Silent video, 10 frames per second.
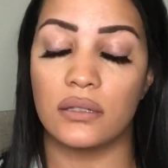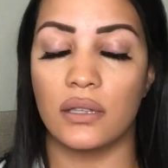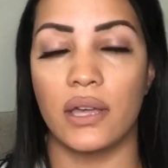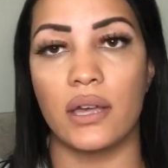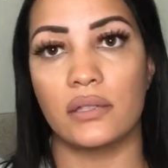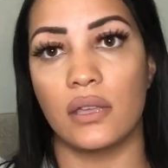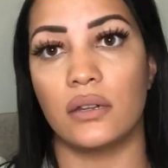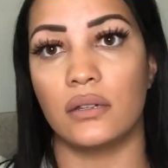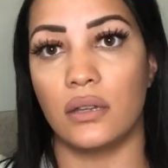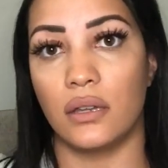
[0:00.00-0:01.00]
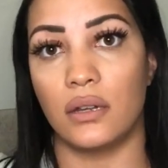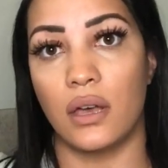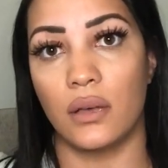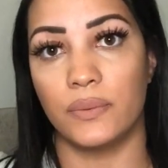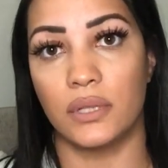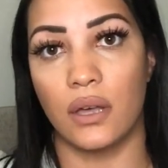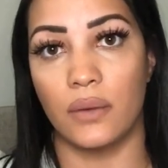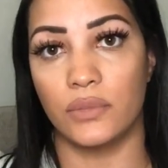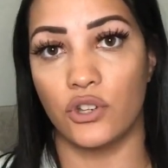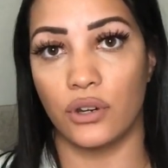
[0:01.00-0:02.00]
and like I said, it helps
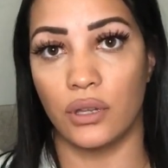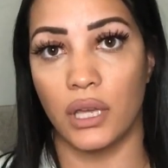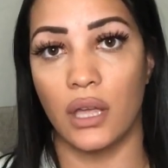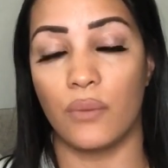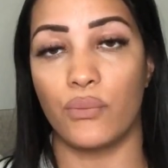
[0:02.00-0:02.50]
circulate and